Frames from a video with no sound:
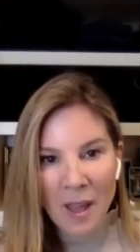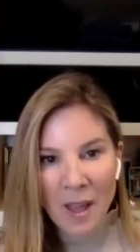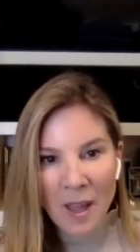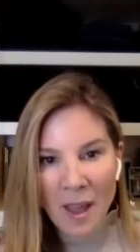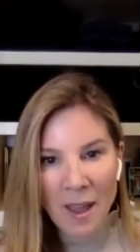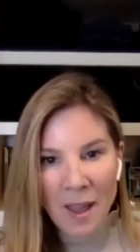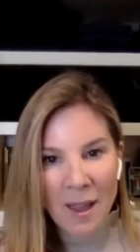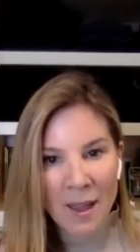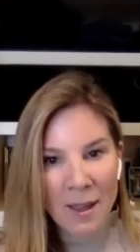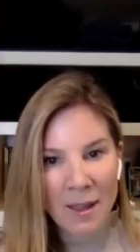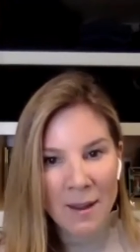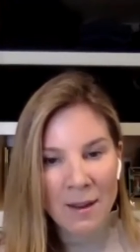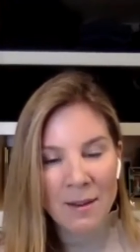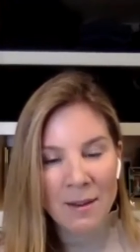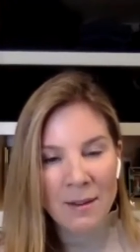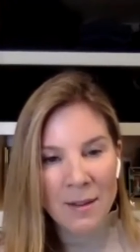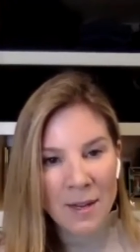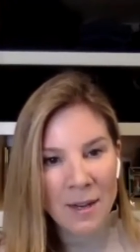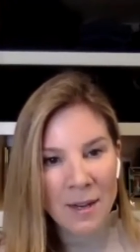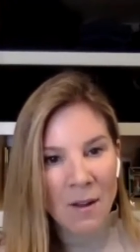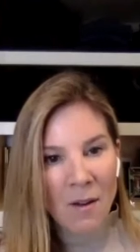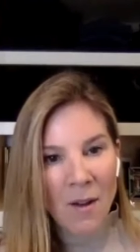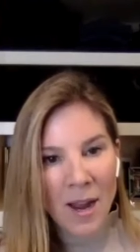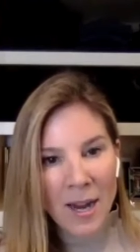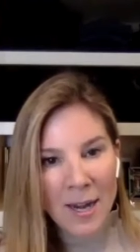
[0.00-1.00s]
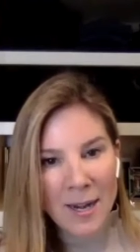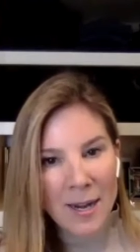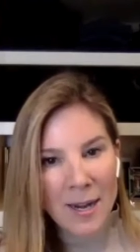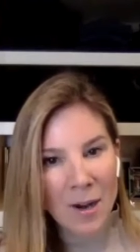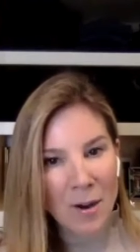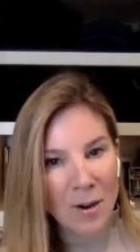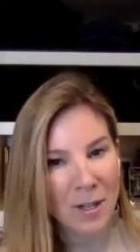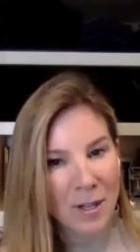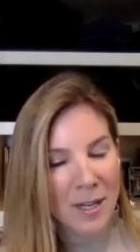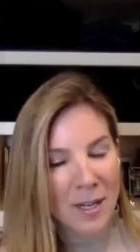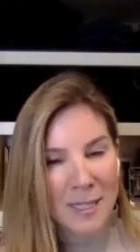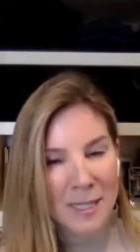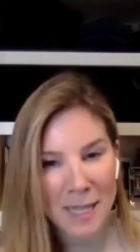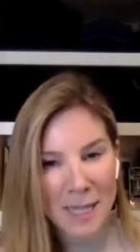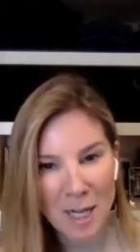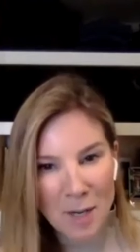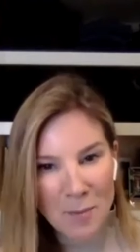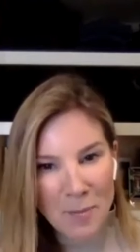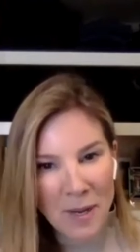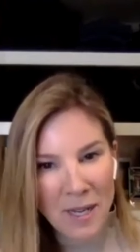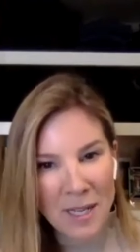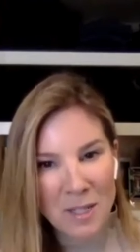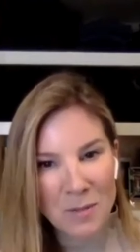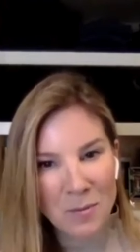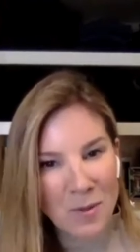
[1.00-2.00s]
And, you know, I inherited a
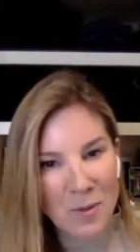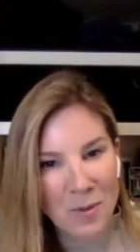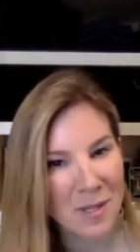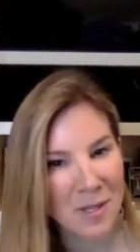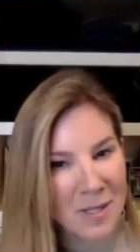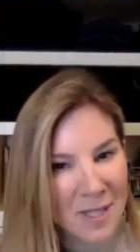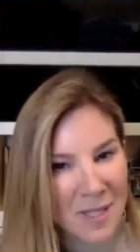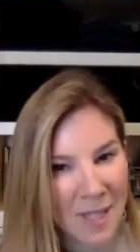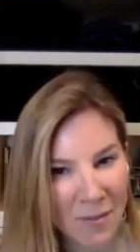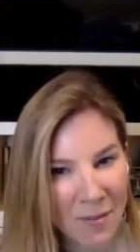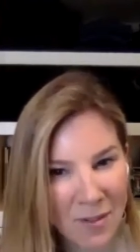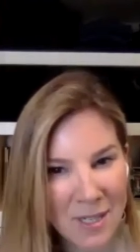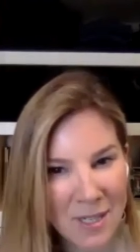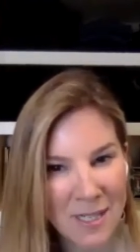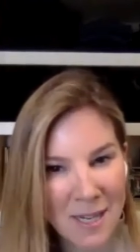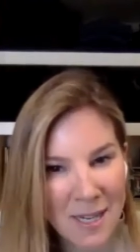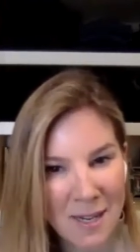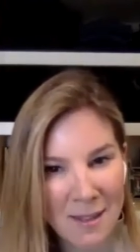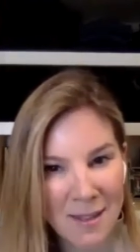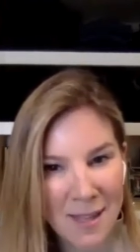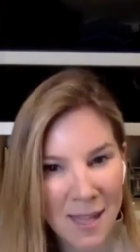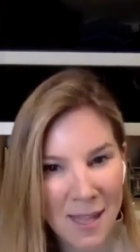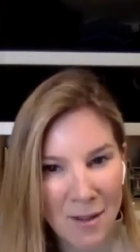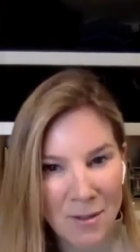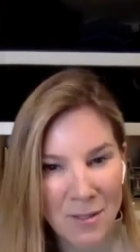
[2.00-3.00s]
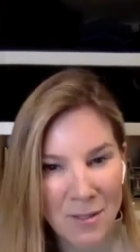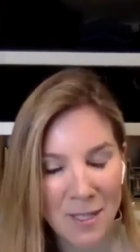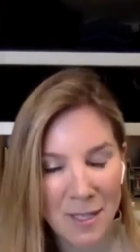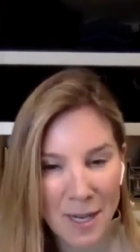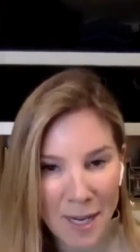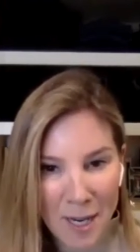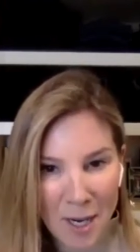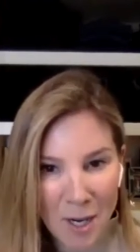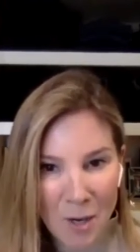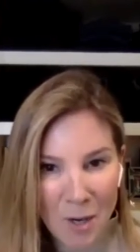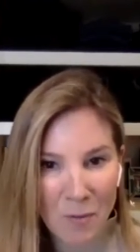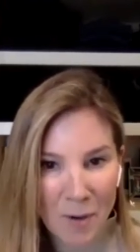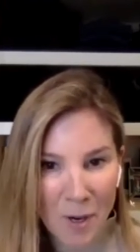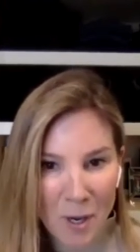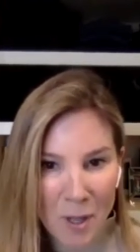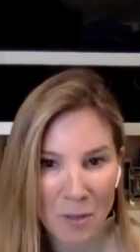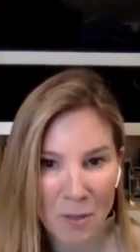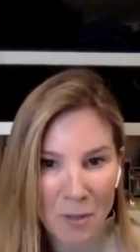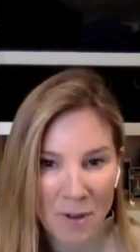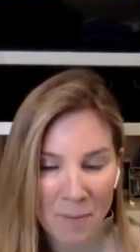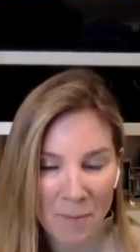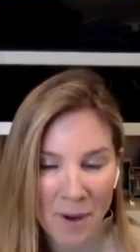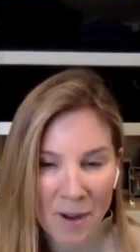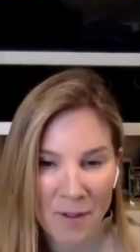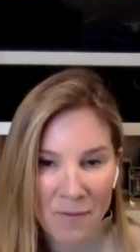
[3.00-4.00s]
database with seventeen thousand handwritten
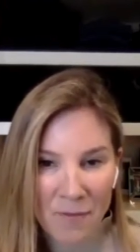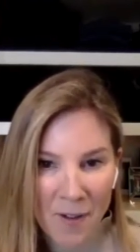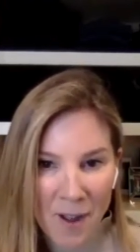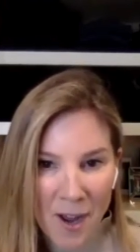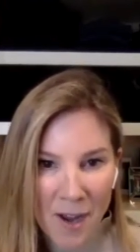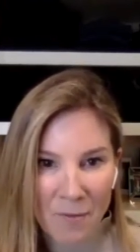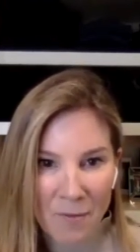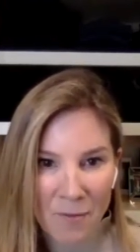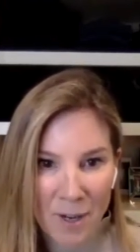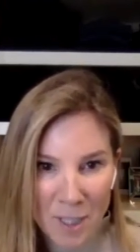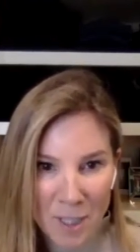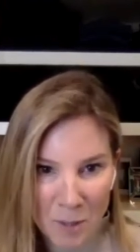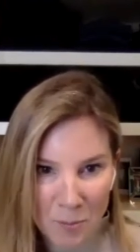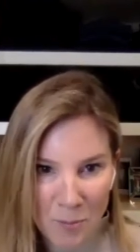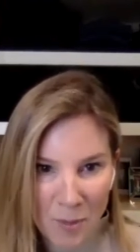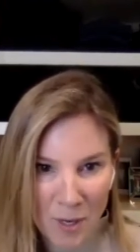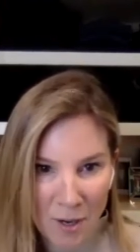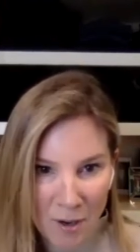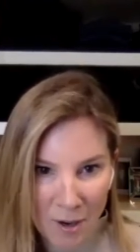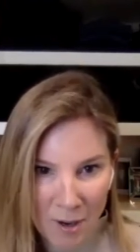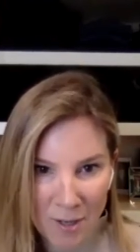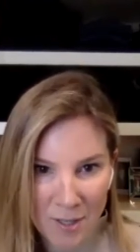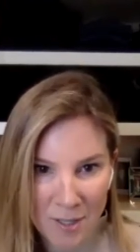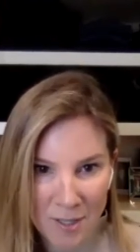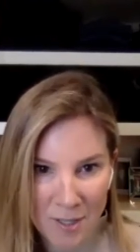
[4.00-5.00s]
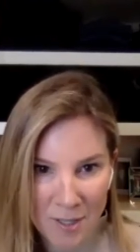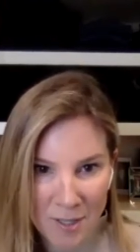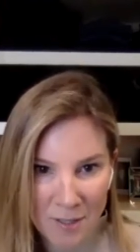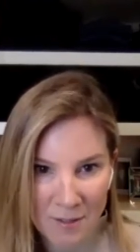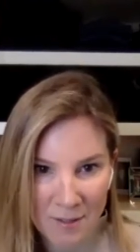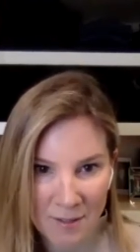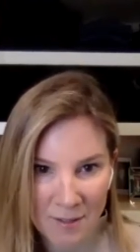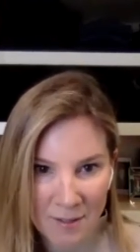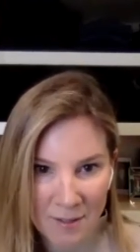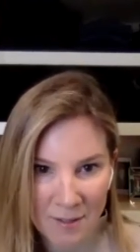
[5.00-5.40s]
three by five recipe cards.